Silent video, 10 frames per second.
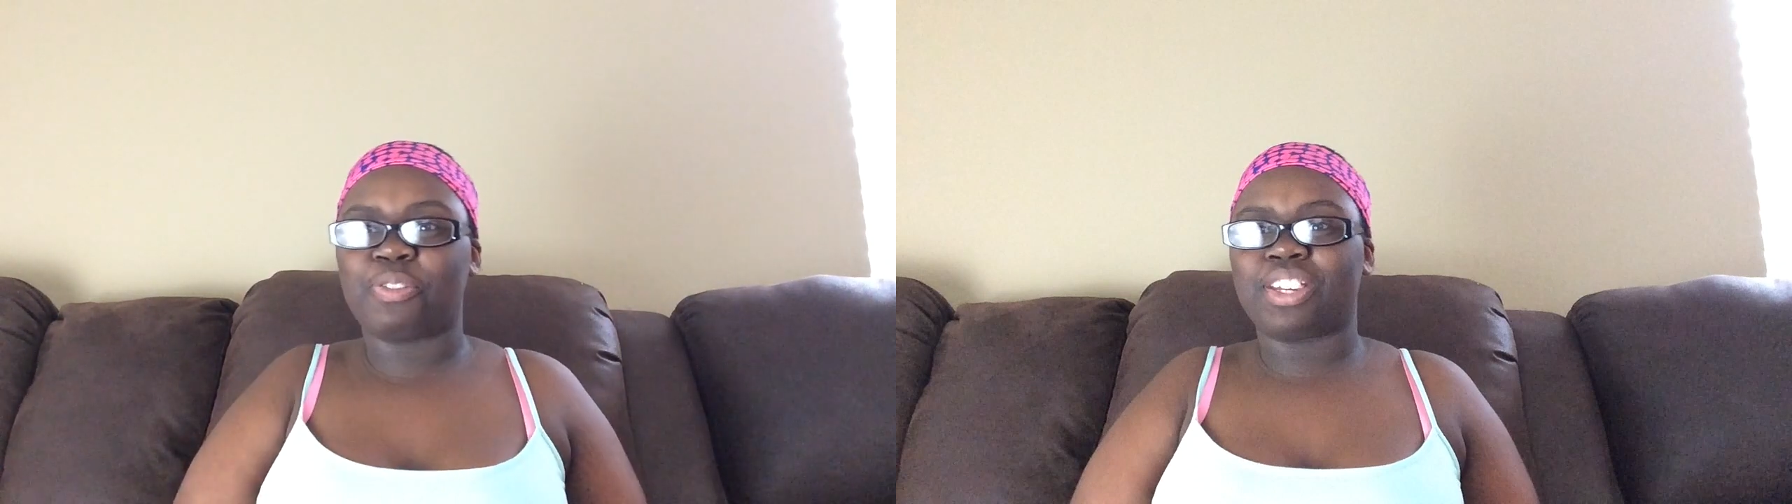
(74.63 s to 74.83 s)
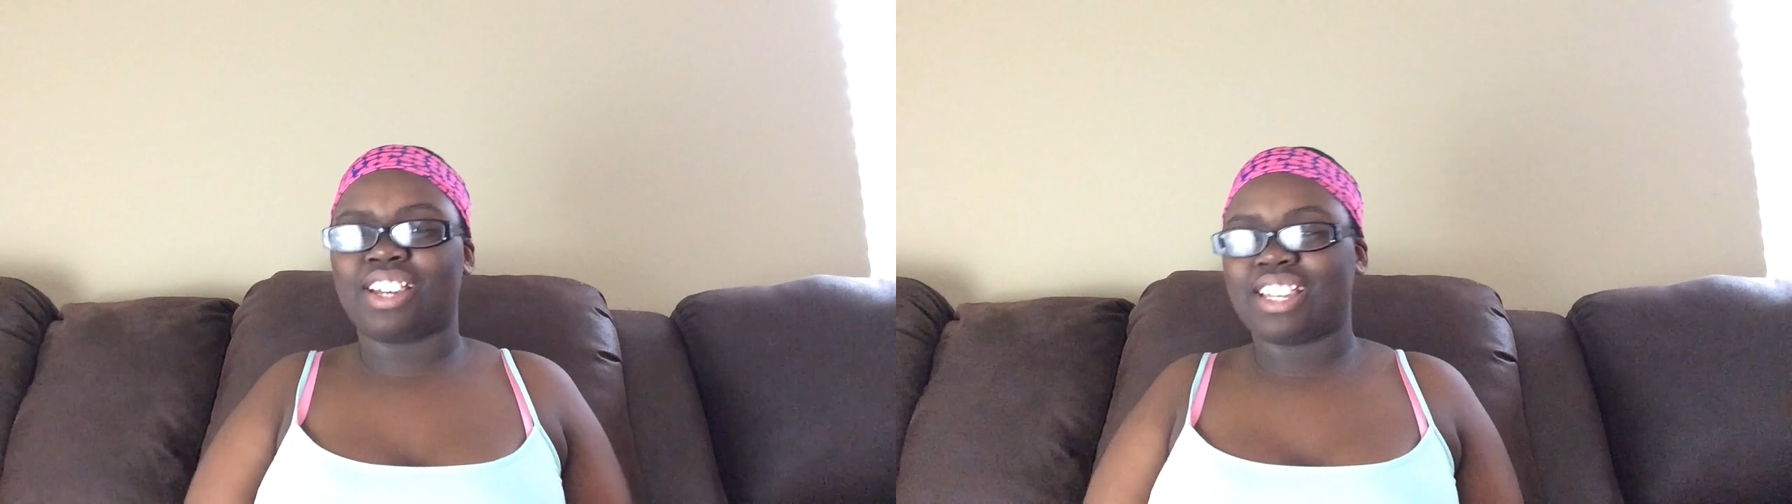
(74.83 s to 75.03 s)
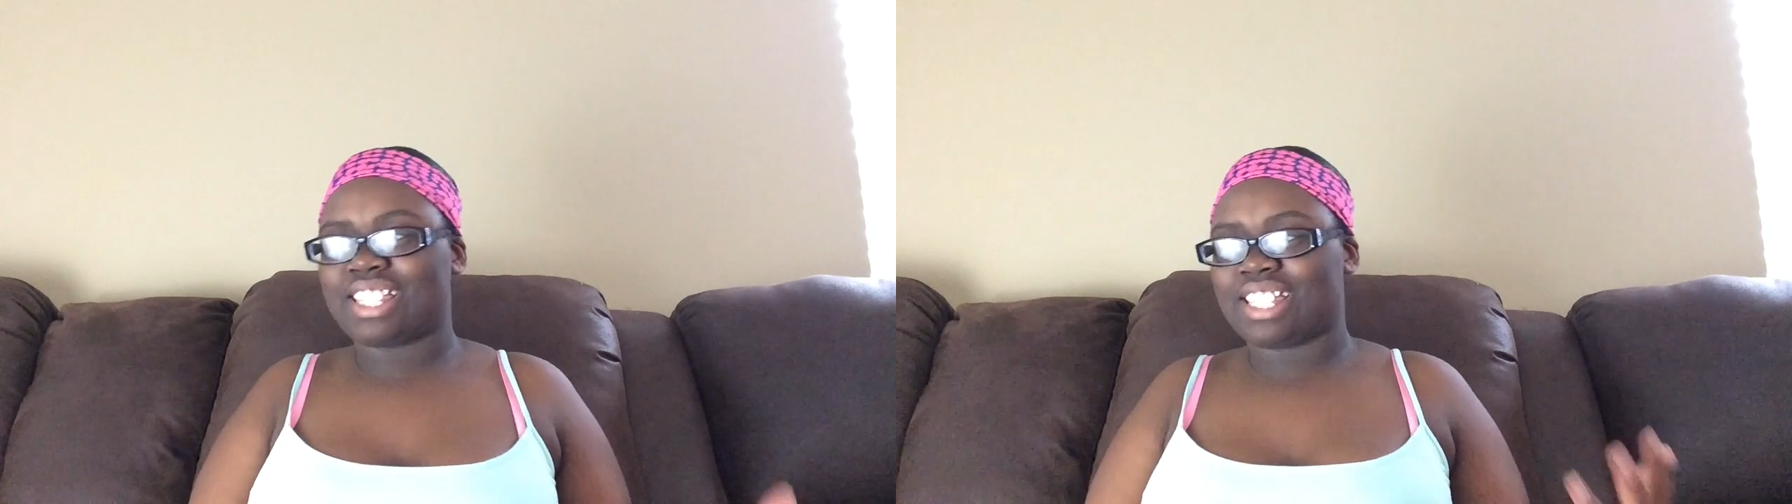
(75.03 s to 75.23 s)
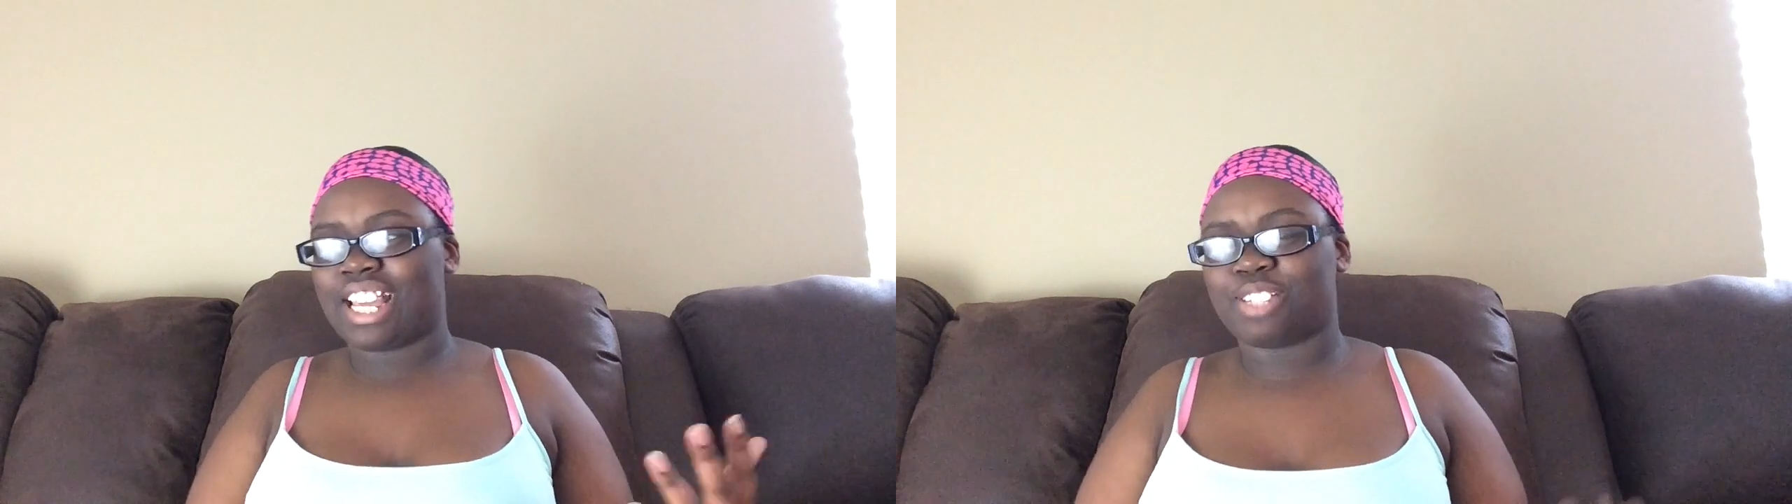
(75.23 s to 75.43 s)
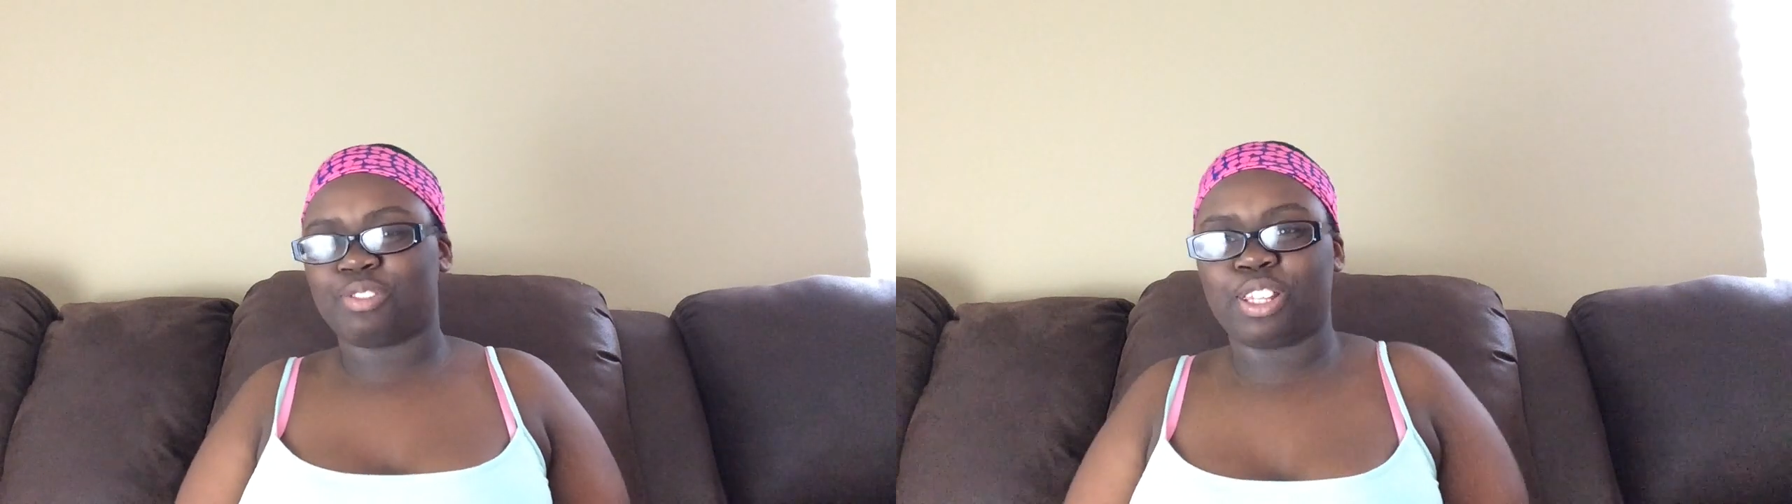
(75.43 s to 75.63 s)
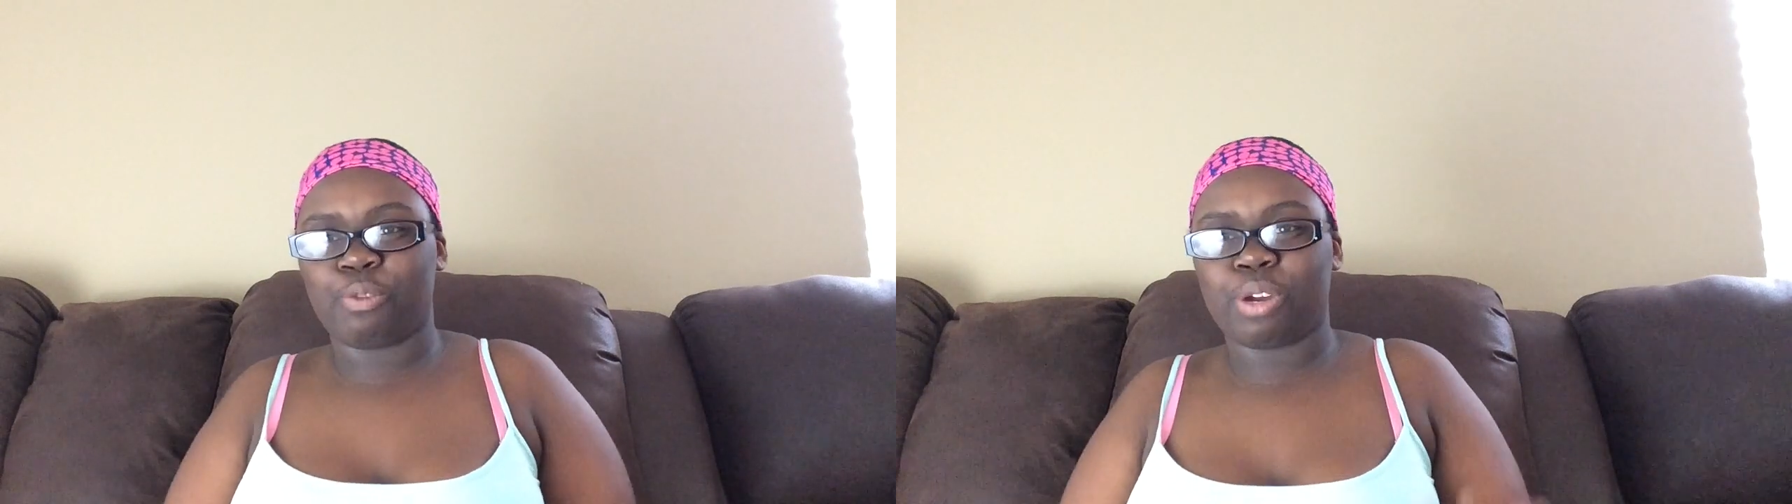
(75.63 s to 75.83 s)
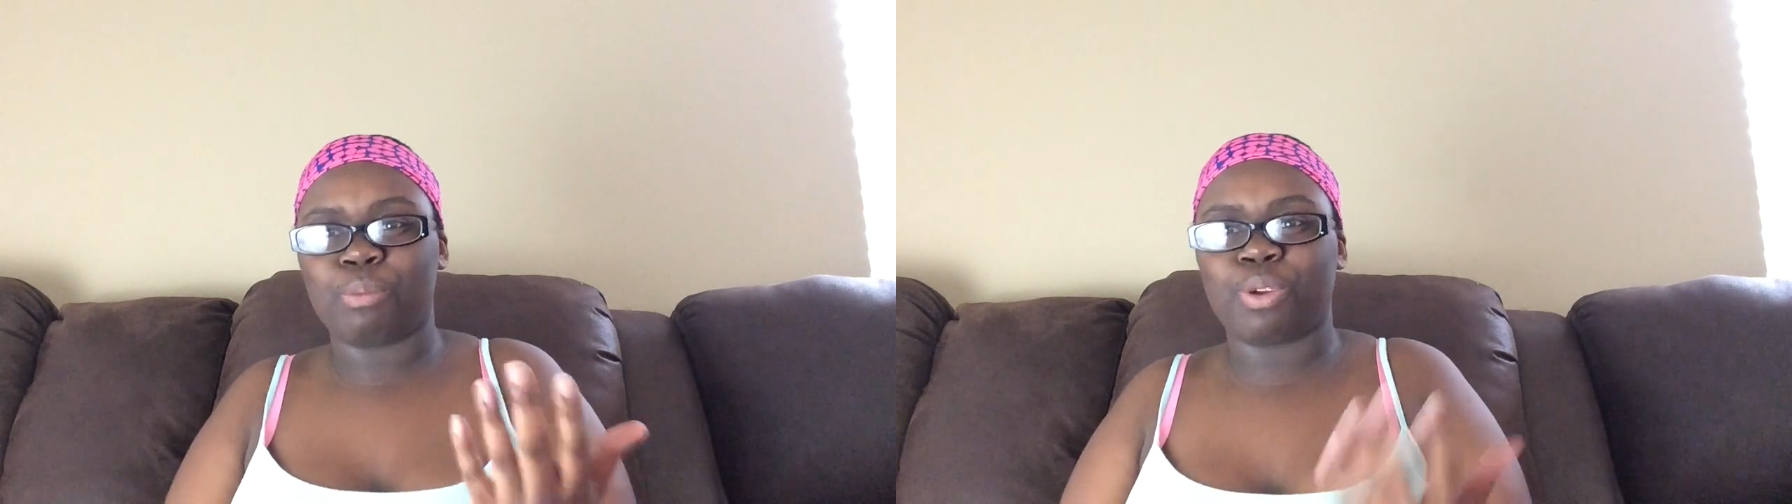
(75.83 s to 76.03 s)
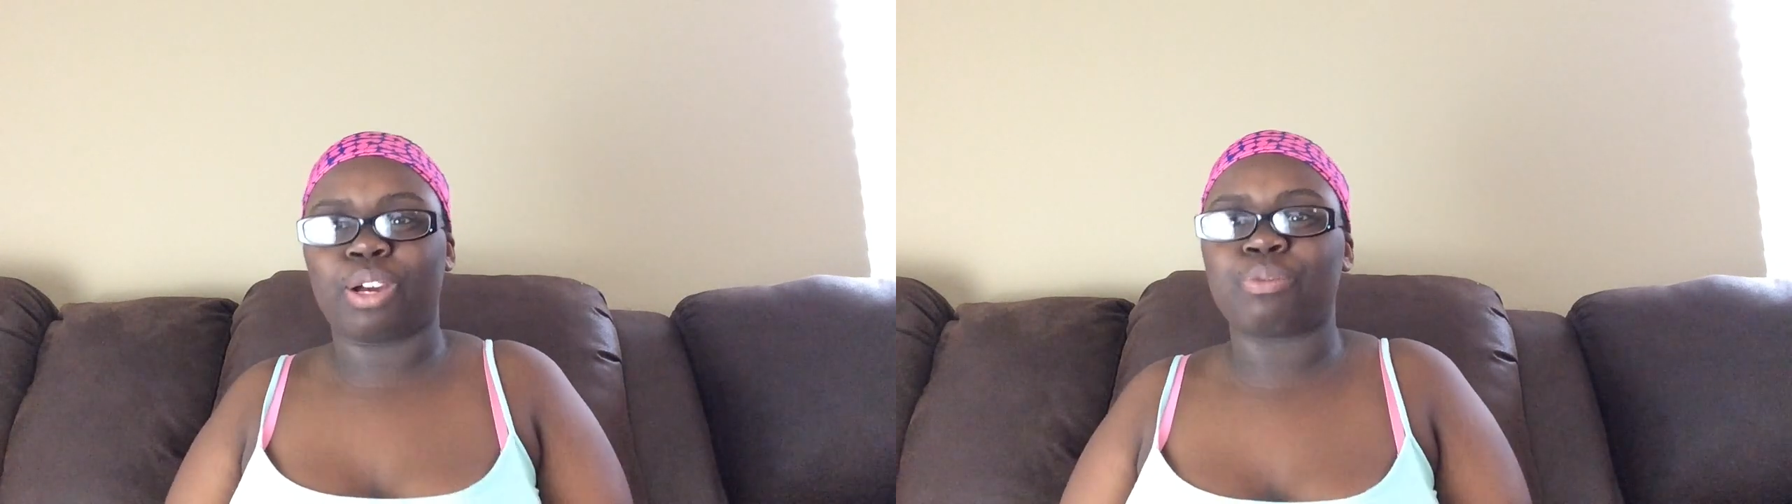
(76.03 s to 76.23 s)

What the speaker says: because that's really what I'm doing.